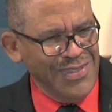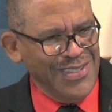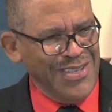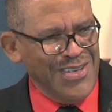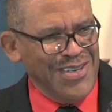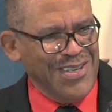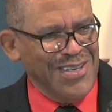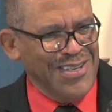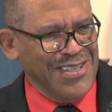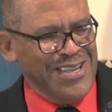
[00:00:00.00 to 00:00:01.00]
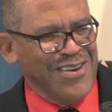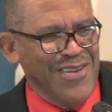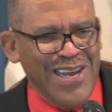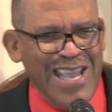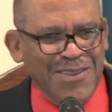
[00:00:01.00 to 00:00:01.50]
Oh, y'all
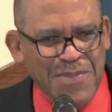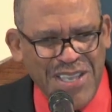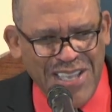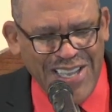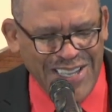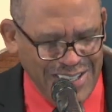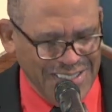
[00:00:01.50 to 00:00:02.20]
don't like me here?